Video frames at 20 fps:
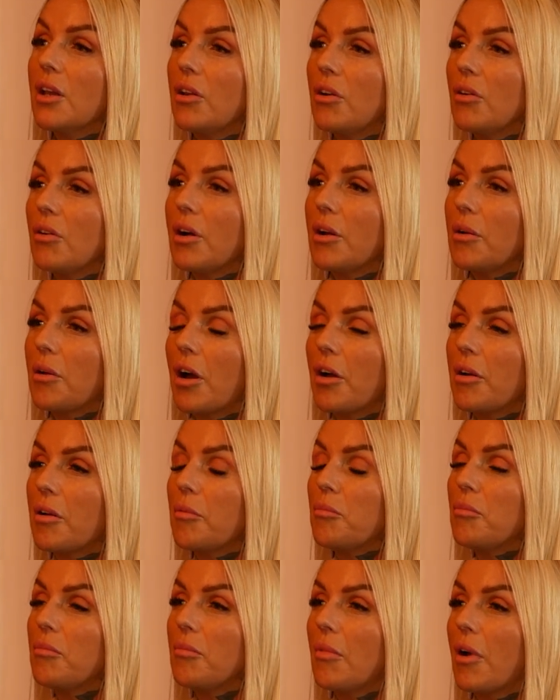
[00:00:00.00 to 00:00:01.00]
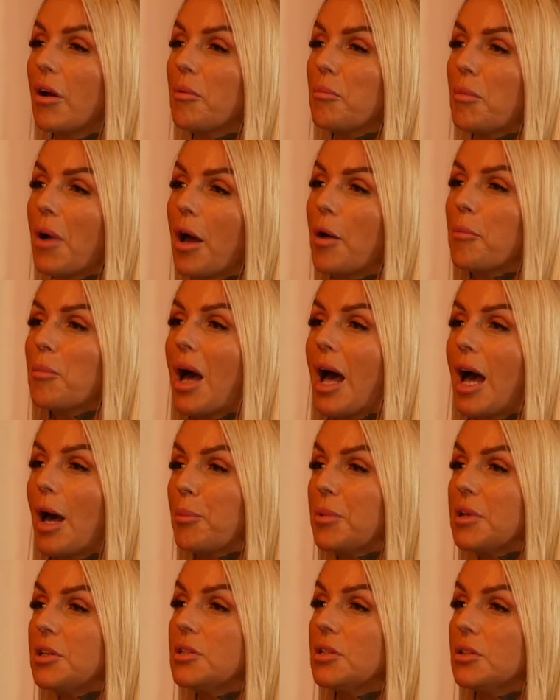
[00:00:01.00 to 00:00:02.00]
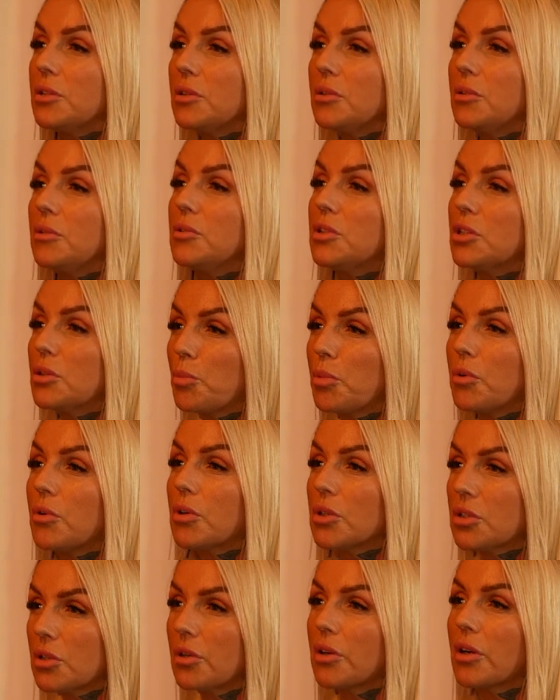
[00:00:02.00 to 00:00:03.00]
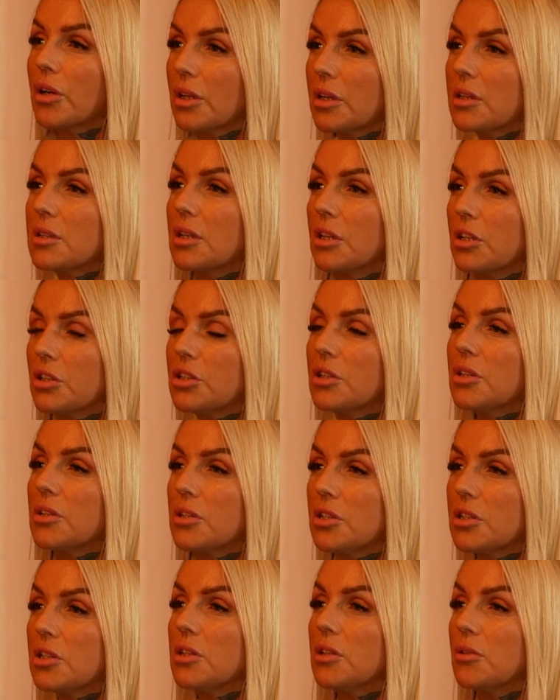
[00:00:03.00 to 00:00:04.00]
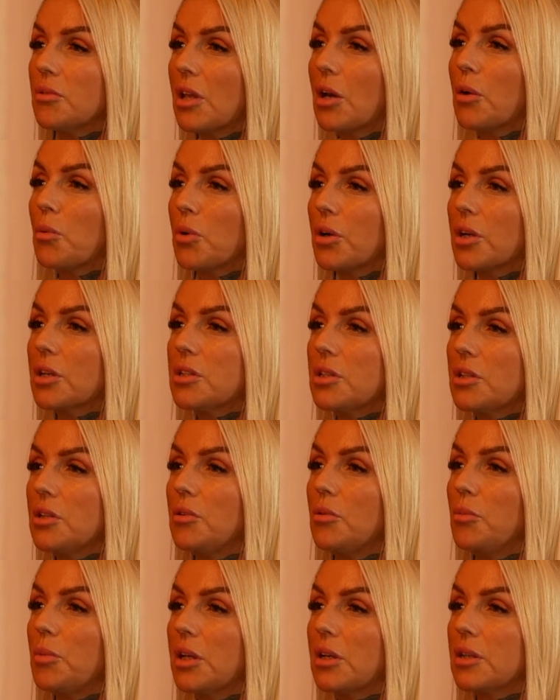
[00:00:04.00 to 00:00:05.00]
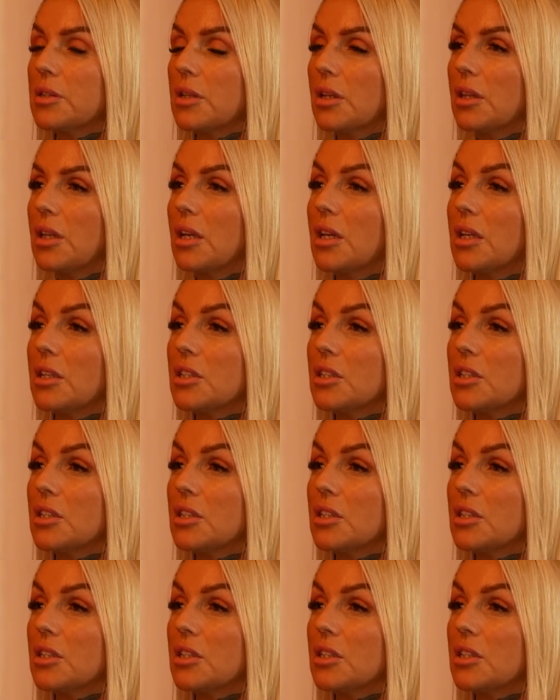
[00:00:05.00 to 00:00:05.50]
I'm happy to support organizations to do that work too, because I